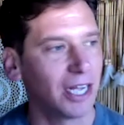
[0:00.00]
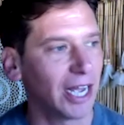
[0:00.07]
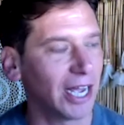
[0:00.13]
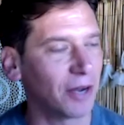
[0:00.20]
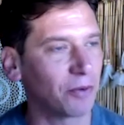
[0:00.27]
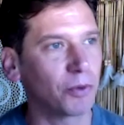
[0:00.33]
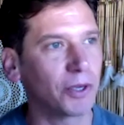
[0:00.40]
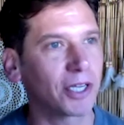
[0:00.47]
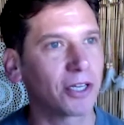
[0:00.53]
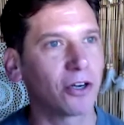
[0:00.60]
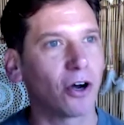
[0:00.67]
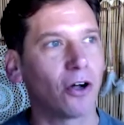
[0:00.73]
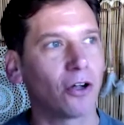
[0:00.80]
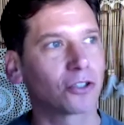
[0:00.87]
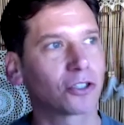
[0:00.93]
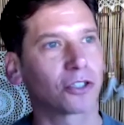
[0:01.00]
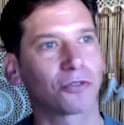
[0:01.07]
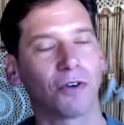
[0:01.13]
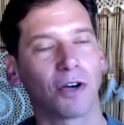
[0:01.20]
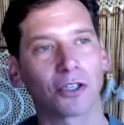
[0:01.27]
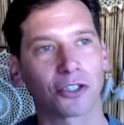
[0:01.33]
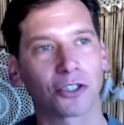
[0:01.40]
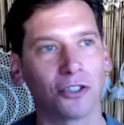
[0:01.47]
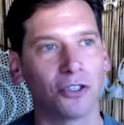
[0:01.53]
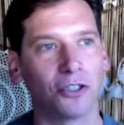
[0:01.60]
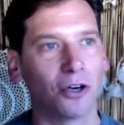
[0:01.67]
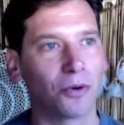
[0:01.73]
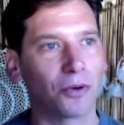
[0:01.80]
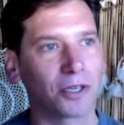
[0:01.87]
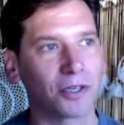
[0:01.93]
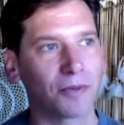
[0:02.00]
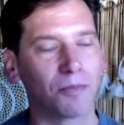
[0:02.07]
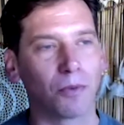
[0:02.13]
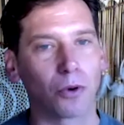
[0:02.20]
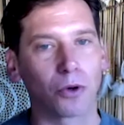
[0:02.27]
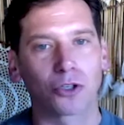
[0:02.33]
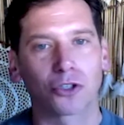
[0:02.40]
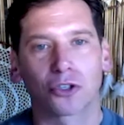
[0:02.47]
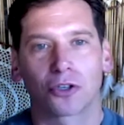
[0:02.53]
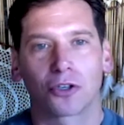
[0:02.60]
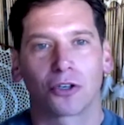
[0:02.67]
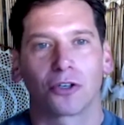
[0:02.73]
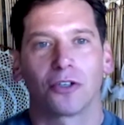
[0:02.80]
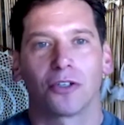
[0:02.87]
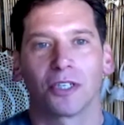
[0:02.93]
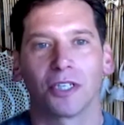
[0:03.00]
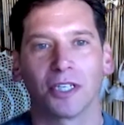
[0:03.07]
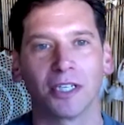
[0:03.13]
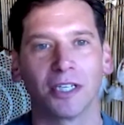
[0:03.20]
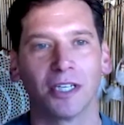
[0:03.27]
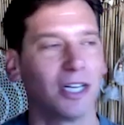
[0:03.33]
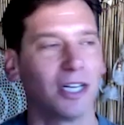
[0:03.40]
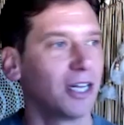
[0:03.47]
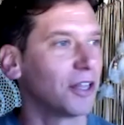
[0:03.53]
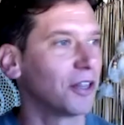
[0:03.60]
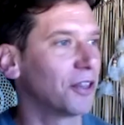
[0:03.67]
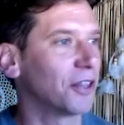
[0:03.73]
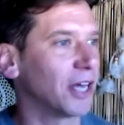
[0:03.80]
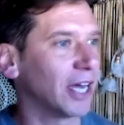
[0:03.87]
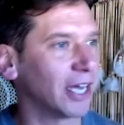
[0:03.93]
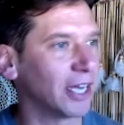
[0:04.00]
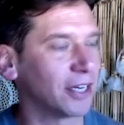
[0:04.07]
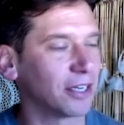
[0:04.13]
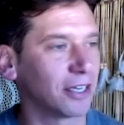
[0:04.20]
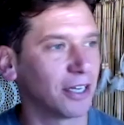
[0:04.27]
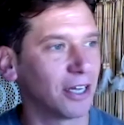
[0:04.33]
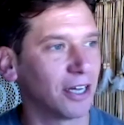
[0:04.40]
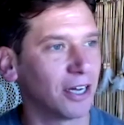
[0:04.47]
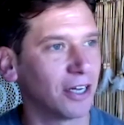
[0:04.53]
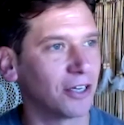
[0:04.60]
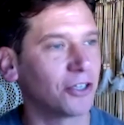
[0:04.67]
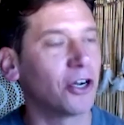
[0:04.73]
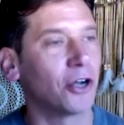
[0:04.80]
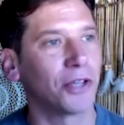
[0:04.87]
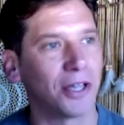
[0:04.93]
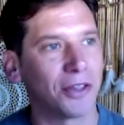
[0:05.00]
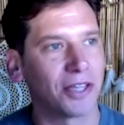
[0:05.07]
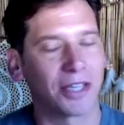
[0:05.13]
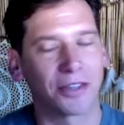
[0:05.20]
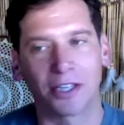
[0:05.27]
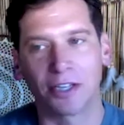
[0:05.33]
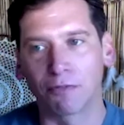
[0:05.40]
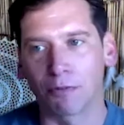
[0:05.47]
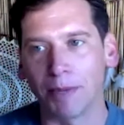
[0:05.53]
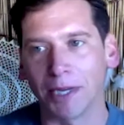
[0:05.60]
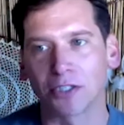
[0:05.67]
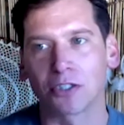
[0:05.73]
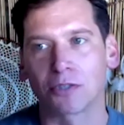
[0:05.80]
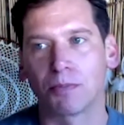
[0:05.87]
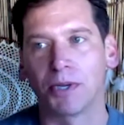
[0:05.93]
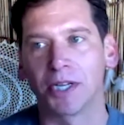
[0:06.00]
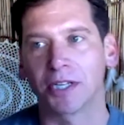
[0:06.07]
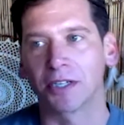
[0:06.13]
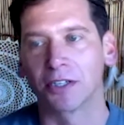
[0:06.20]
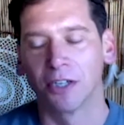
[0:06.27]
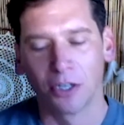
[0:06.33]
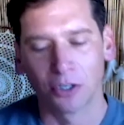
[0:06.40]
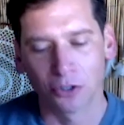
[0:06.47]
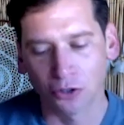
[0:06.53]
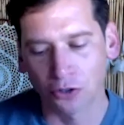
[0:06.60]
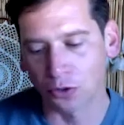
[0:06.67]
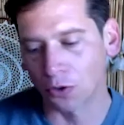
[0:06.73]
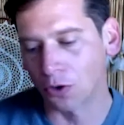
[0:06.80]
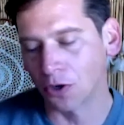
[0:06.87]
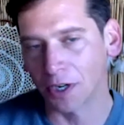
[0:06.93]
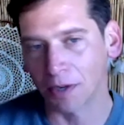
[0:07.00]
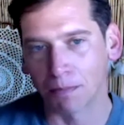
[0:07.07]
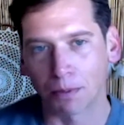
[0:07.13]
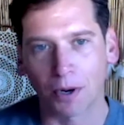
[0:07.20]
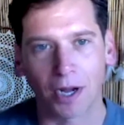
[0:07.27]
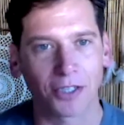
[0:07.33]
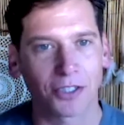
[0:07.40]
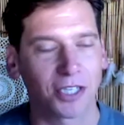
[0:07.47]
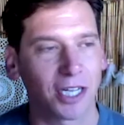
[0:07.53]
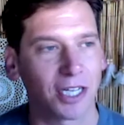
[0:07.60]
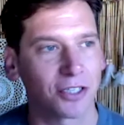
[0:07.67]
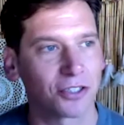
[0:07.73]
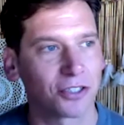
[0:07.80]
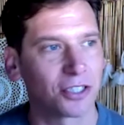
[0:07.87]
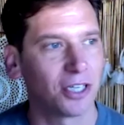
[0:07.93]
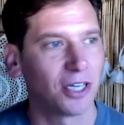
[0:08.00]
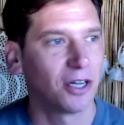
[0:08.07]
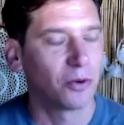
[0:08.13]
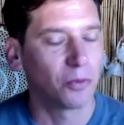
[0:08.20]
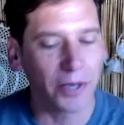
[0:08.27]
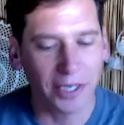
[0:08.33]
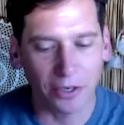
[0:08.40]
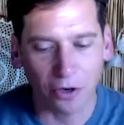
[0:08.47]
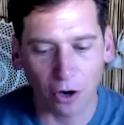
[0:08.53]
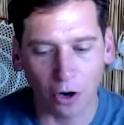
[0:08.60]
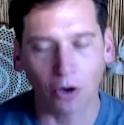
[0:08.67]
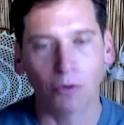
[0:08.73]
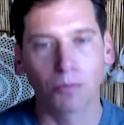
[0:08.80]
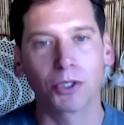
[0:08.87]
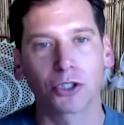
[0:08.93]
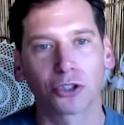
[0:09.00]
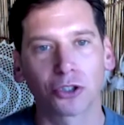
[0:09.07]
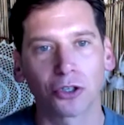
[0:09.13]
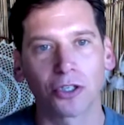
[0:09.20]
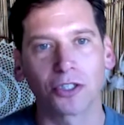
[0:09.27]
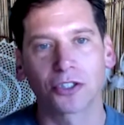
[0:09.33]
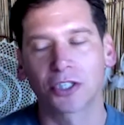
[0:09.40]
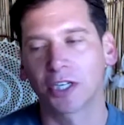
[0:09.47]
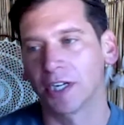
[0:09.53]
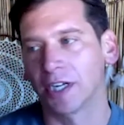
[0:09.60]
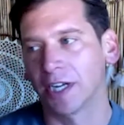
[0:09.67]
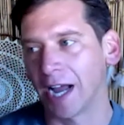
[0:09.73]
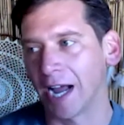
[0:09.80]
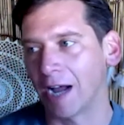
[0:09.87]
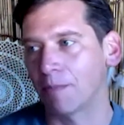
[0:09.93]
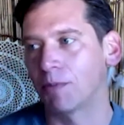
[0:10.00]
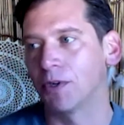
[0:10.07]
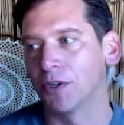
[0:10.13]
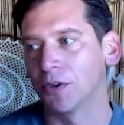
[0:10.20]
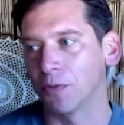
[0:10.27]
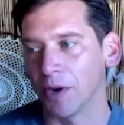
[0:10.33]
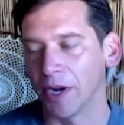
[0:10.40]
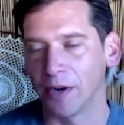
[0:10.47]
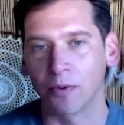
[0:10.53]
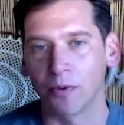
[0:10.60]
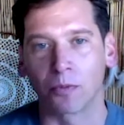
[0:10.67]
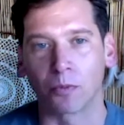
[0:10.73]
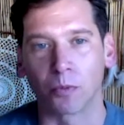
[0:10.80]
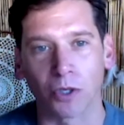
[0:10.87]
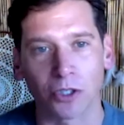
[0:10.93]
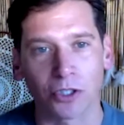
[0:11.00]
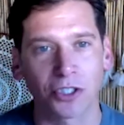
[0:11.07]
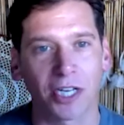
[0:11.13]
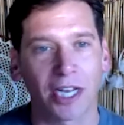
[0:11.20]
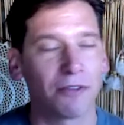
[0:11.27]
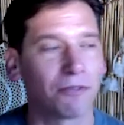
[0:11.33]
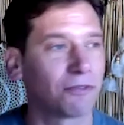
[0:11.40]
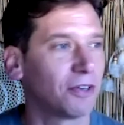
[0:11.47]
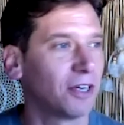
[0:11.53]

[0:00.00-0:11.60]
and we can all just function knowing more securely that uh, you know that that the information that's being stored and processed, we can all be sure it's going to happen in a way where we're safe